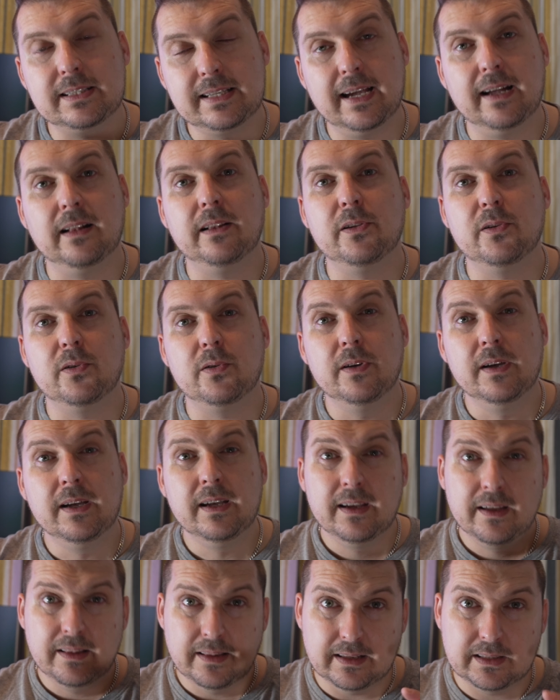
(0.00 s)
tell you
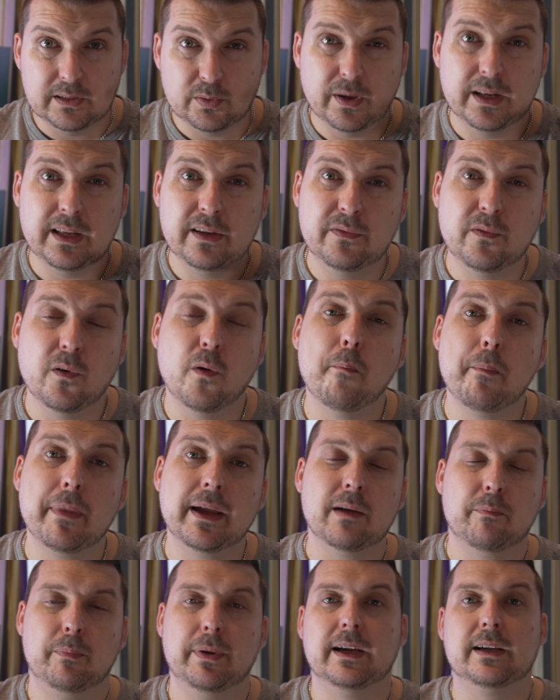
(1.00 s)
that 24
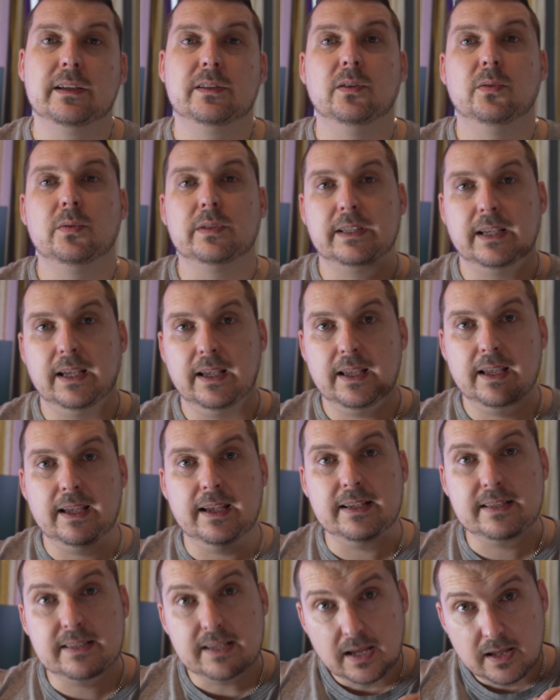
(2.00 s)
megapixels
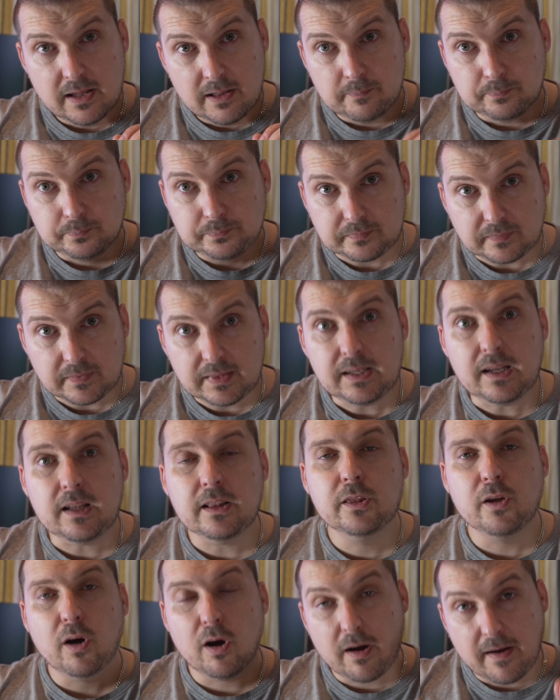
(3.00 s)
is
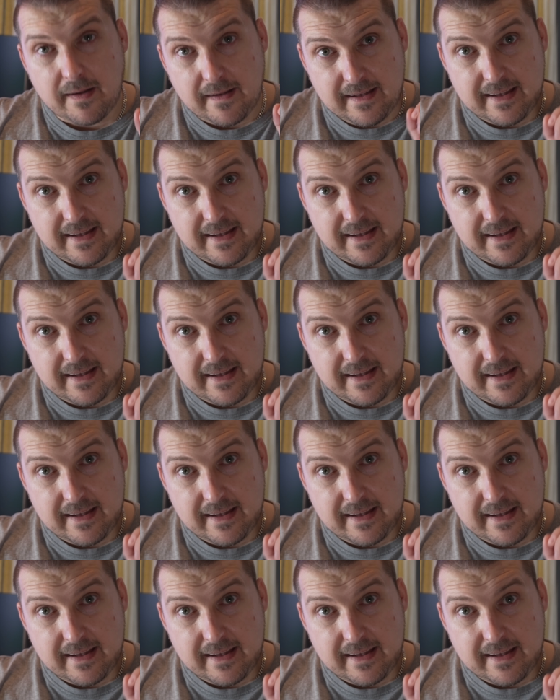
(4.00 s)
not